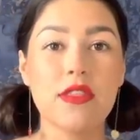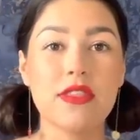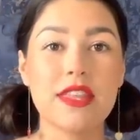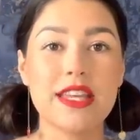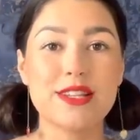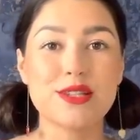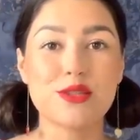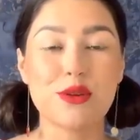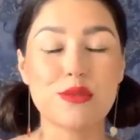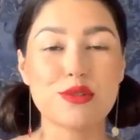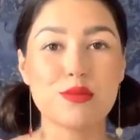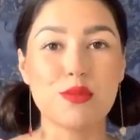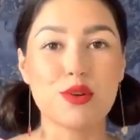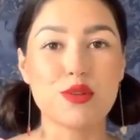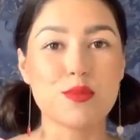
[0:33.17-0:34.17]
the
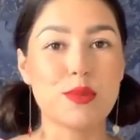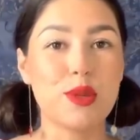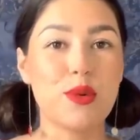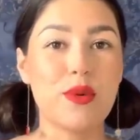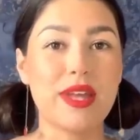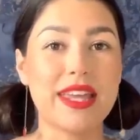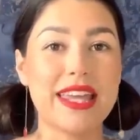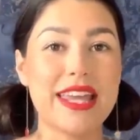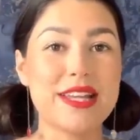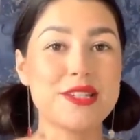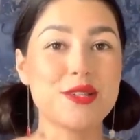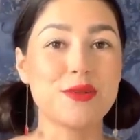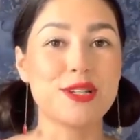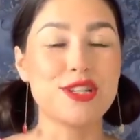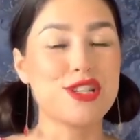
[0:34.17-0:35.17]
description box below in
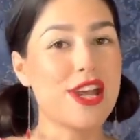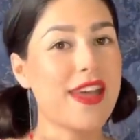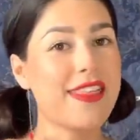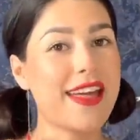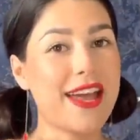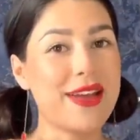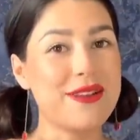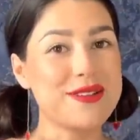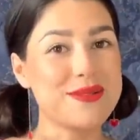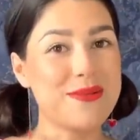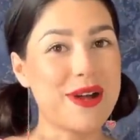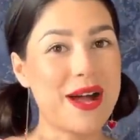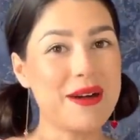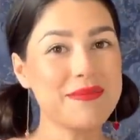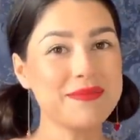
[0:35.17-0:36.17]
case you want to check that out as
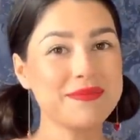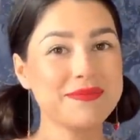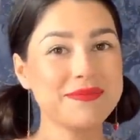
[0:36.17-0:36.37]
well.